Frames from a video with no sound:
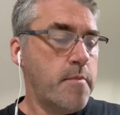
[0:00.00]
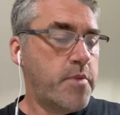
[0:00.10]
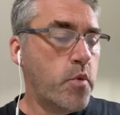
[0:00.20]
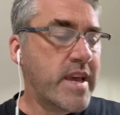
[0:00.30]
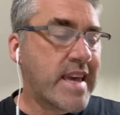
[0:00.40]

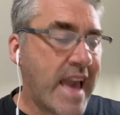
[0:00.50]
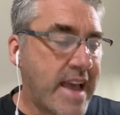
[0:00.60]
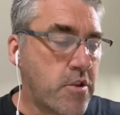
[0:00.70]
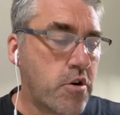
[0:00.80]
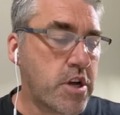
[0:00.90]
but we
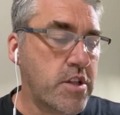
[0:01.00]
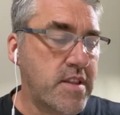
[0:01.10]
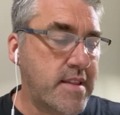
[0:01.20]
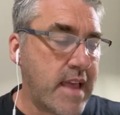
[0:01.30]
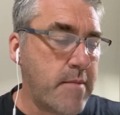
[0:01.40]
cannot
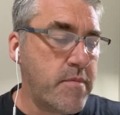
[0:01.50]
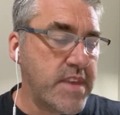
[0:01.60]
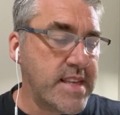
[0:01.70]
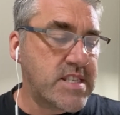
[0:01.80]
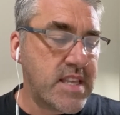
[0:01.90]
condemn
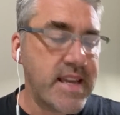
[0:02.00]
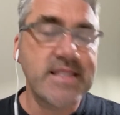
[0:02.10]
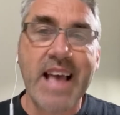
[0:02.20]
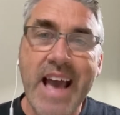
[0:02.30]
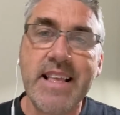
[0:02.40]
these
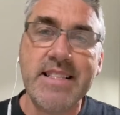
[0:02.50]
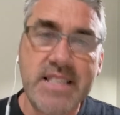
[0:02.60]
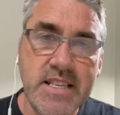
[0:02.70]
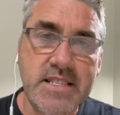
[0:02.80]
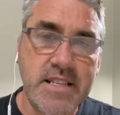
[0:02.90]
things at a
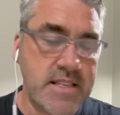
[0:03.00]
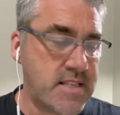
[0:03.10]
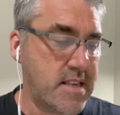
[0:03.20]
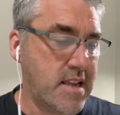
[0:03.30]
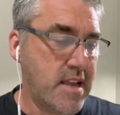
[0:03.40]

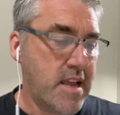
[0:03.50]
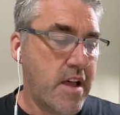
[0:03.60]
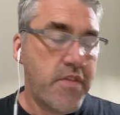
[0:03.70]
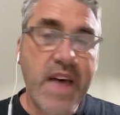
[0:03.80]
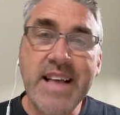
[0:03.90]
distance.
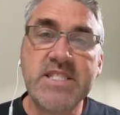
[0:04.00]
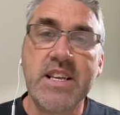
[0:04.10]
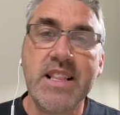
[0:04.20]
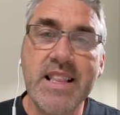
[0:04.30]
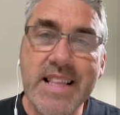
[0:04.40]
That's
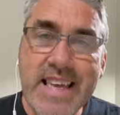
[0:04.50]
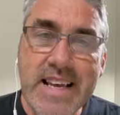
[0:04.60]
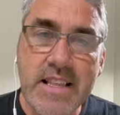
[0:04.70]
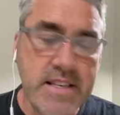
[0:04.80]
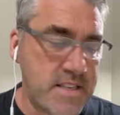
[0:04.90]

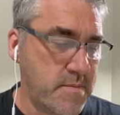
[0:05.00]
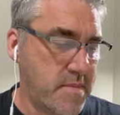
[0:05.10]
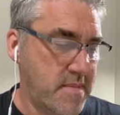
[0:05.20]
legalism.